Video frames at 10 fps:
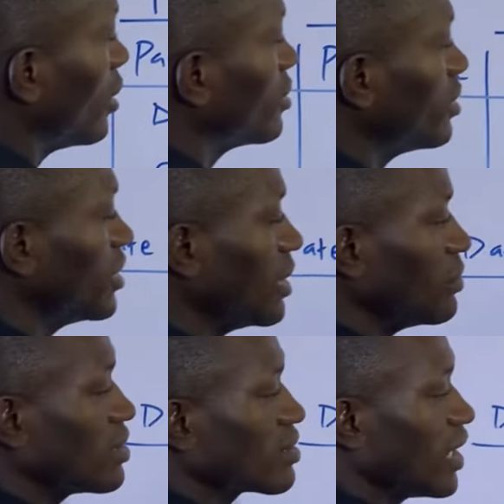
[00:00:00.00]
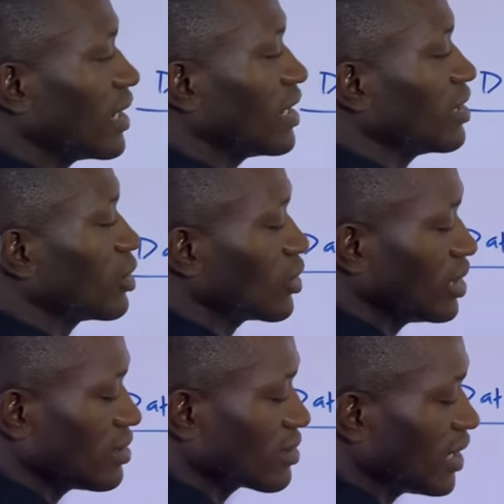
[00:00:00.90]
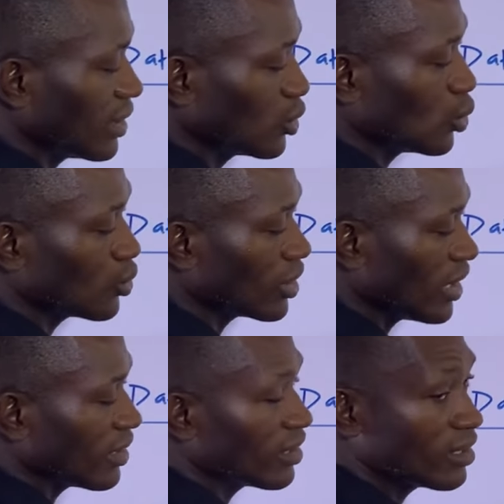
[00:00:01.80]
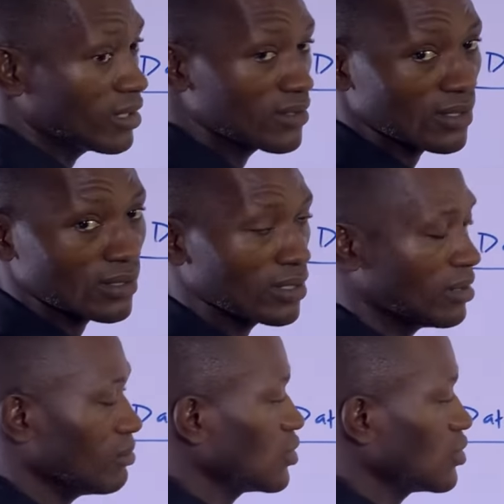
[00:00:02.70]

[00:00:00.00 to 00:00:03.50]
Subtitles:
the debit side and the credit side total is the same.